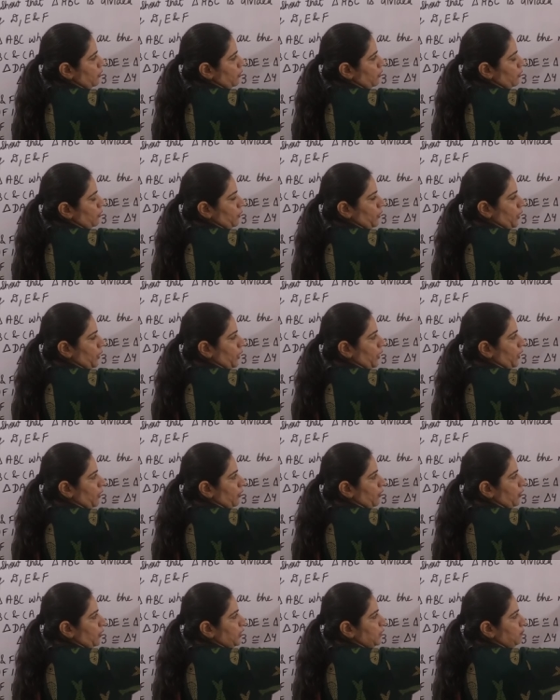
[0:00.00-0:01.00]
Okay. In
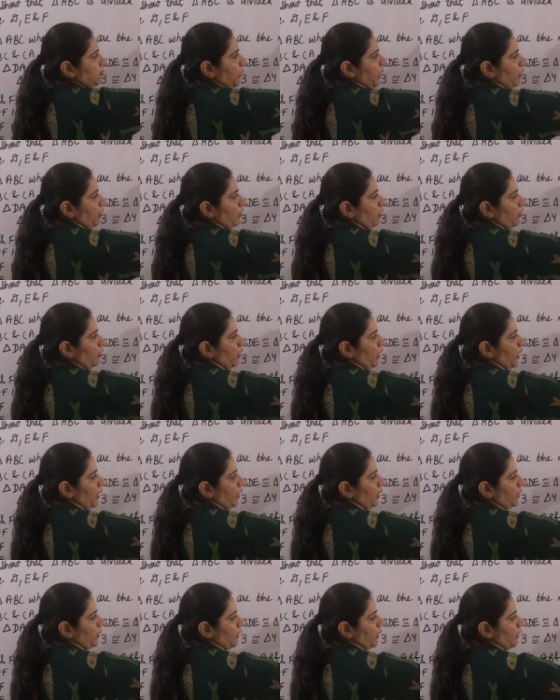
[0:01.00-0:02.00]
this parallel I will
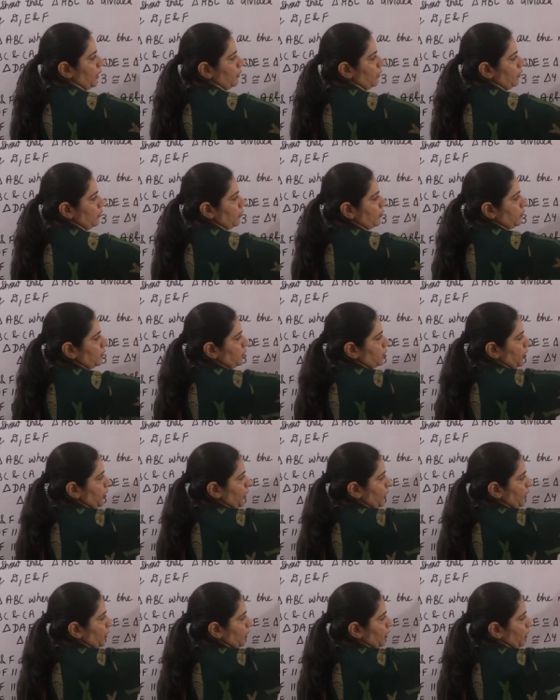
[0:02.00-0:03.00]
take this
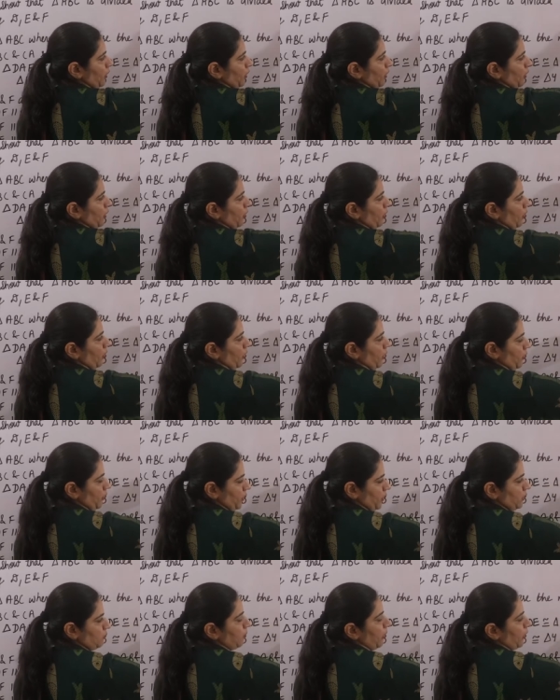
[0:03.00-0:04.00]
side in this
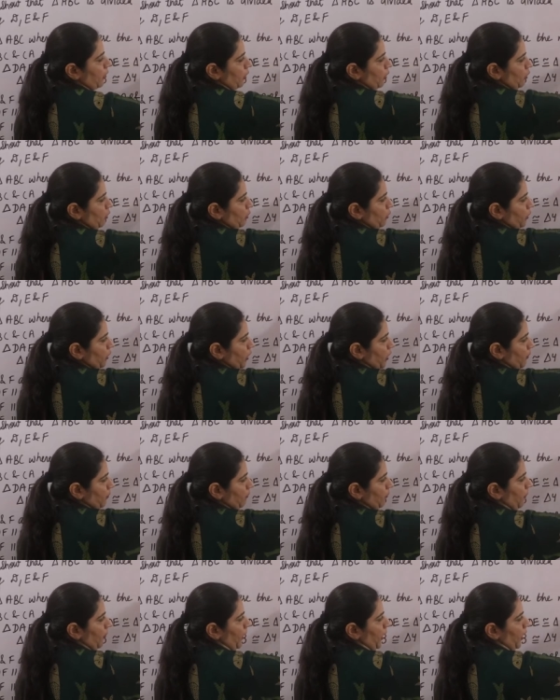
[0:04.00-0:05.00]
parallelogram.
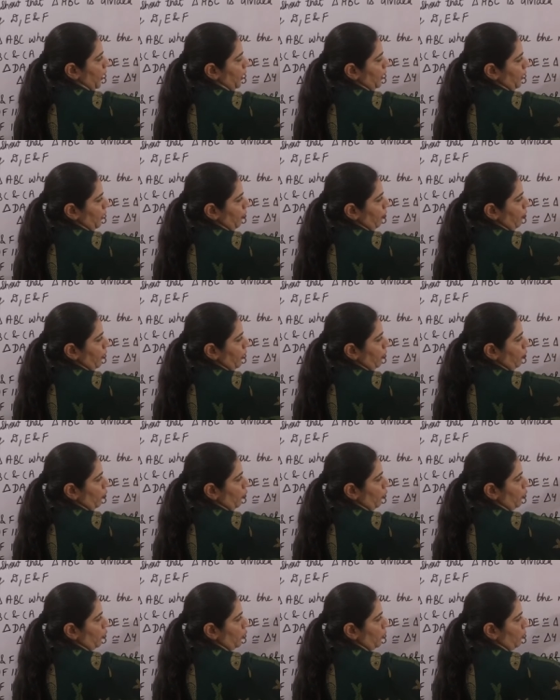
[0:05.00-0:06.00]
And if I want
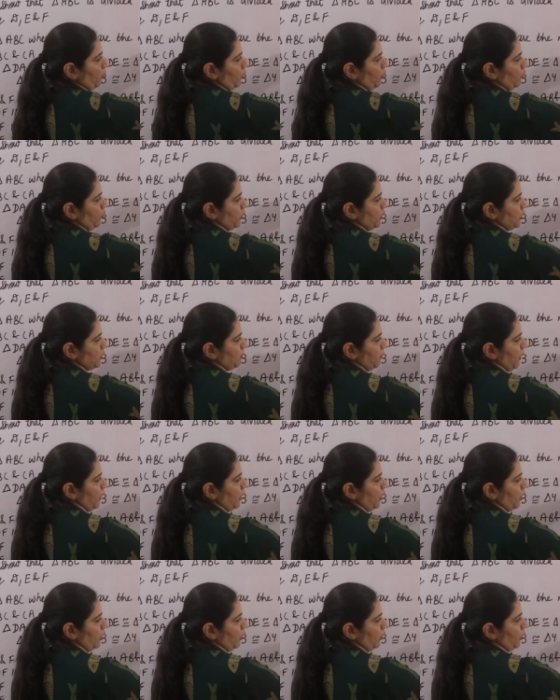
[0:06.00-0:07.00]
to prove this
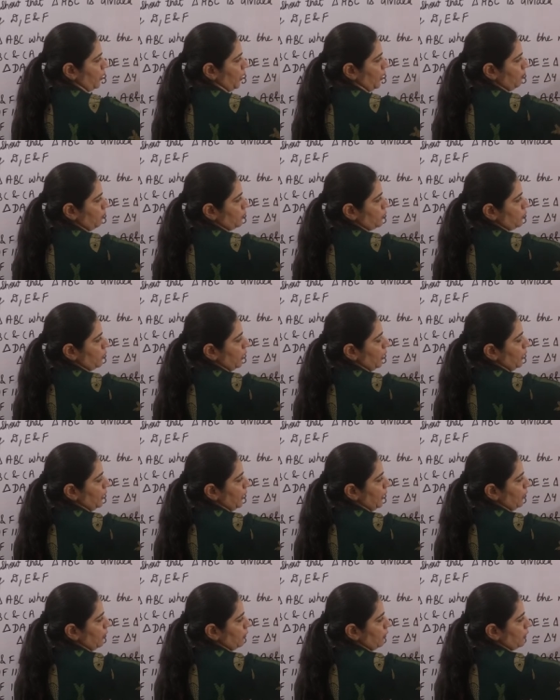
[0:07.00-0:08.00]
parallelogram, so I will
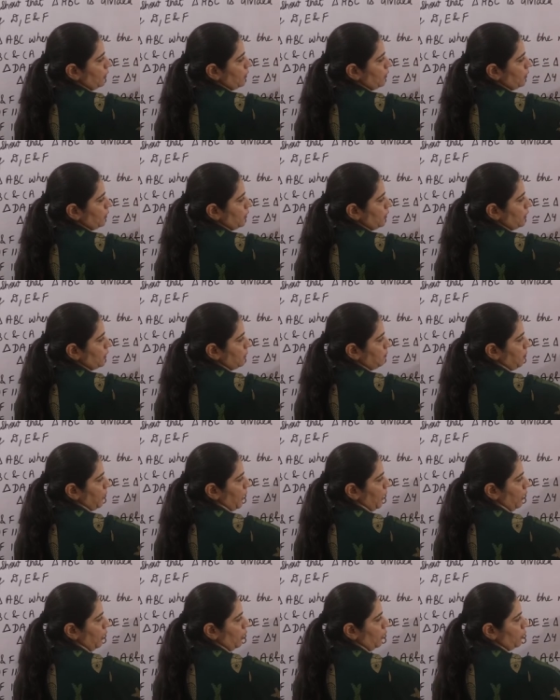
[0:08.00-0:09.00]
take this is
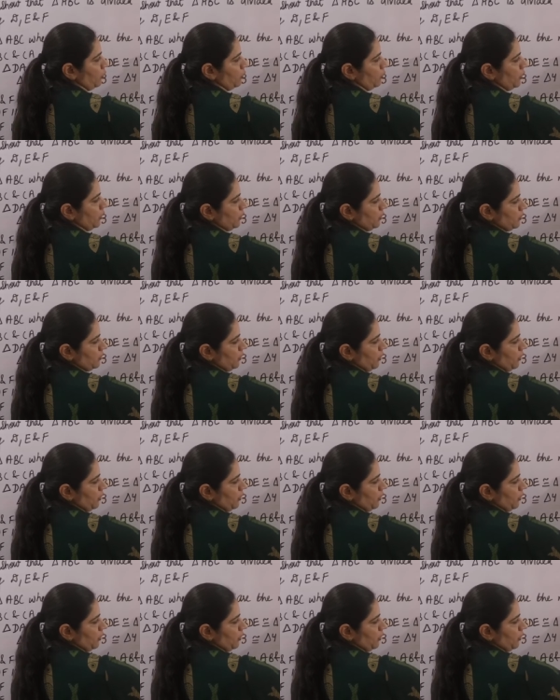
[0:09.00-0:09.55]
parallel to this,